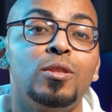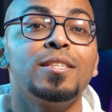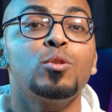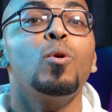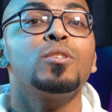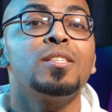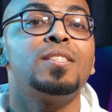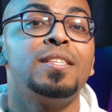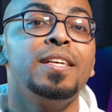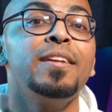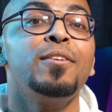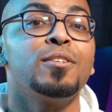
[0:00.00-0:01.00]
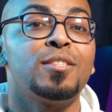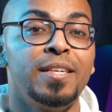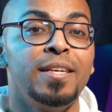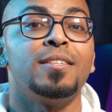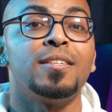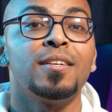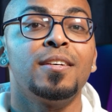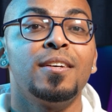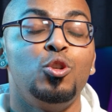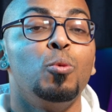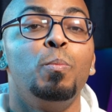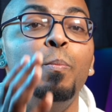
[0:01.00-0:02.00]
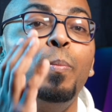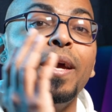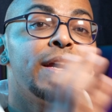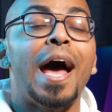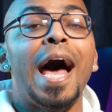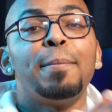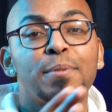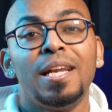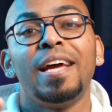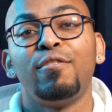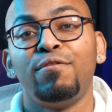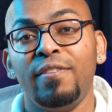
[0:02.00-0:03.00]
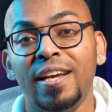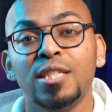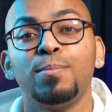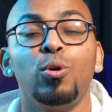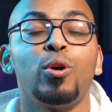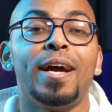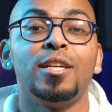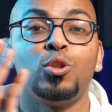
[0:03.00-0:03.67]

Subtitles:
this was a serious hit to big apps like Facebook and